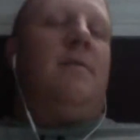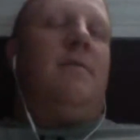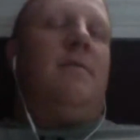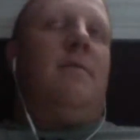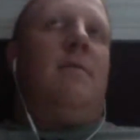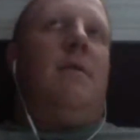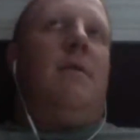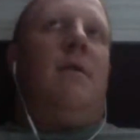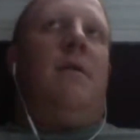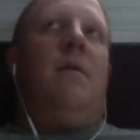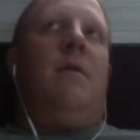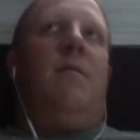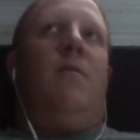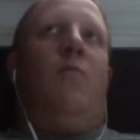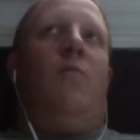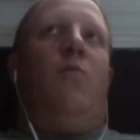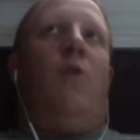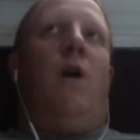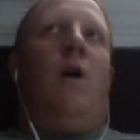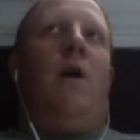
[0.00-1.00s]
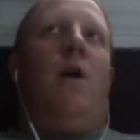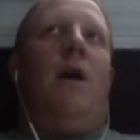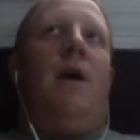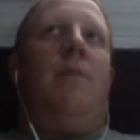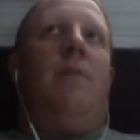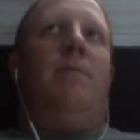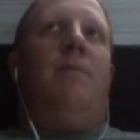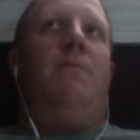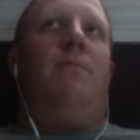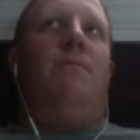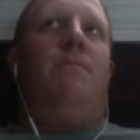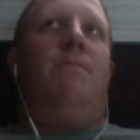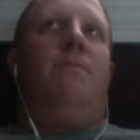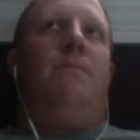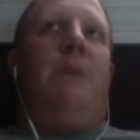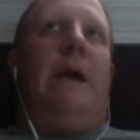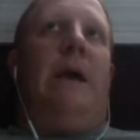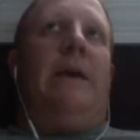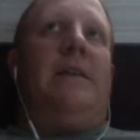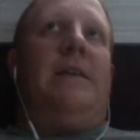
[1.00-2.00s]
While I
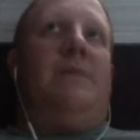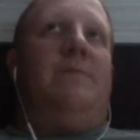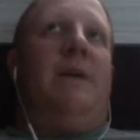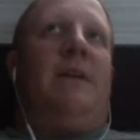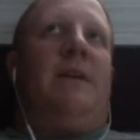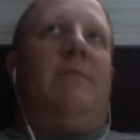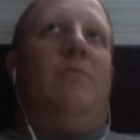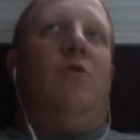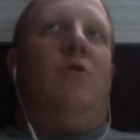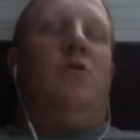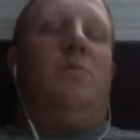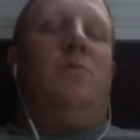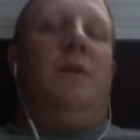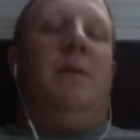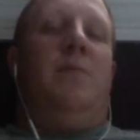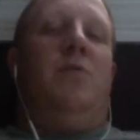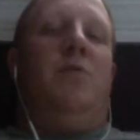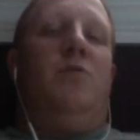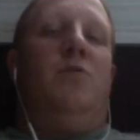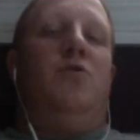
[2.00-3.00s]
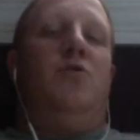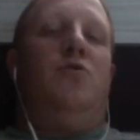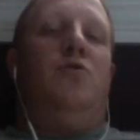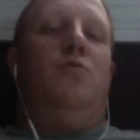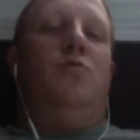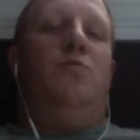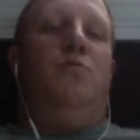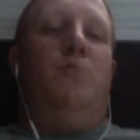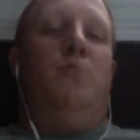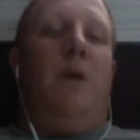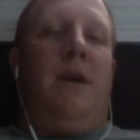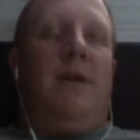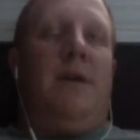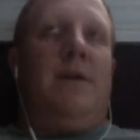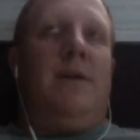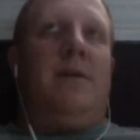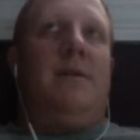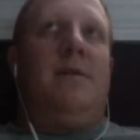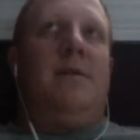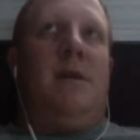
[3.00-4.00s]
expect most people to
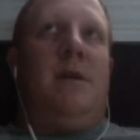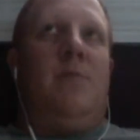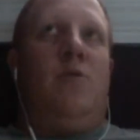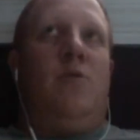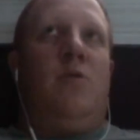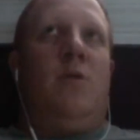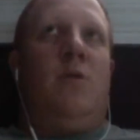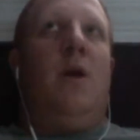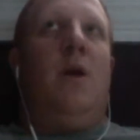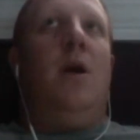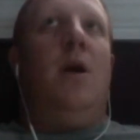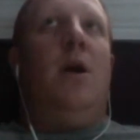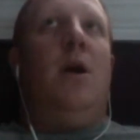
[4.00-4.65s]
pick Cyborg,